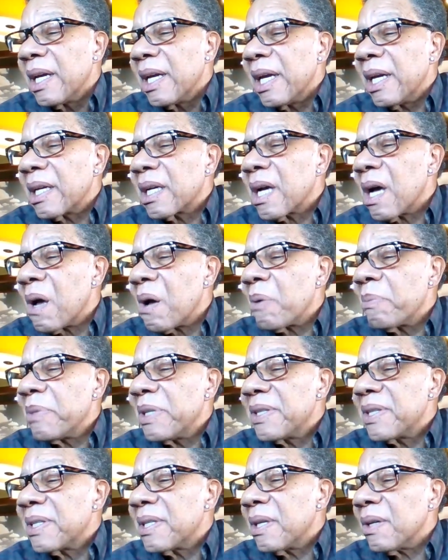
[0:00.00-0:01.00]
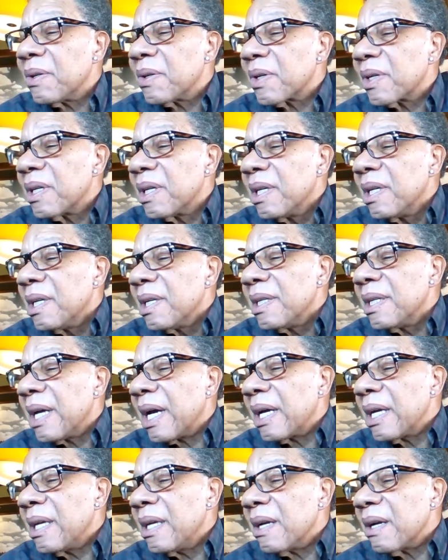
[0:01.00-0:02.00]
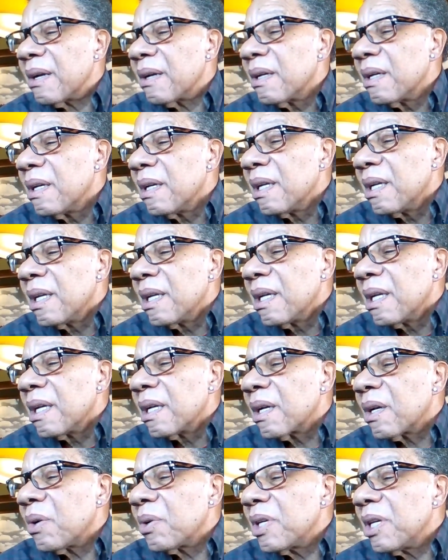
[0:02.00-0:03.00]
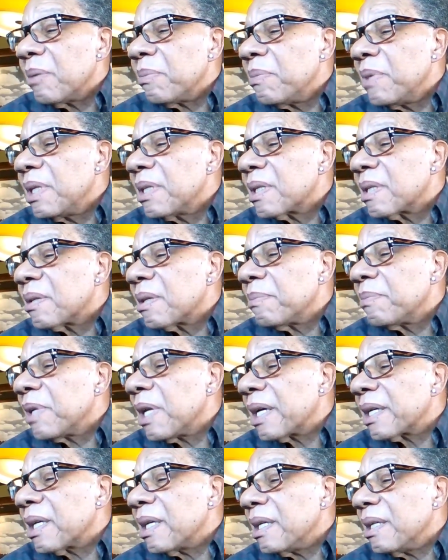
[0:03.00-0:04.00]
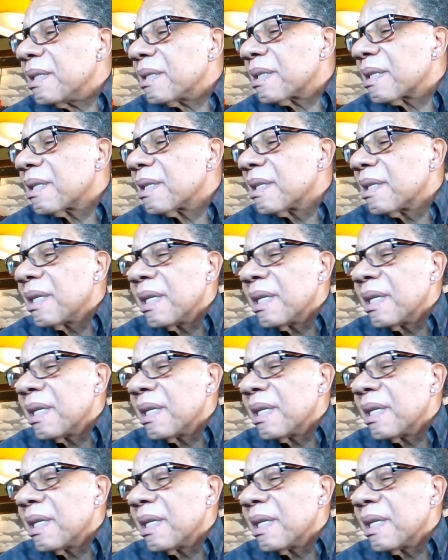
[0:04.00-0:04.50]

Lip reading: And call me Silk. Now here, go get me some Luckies.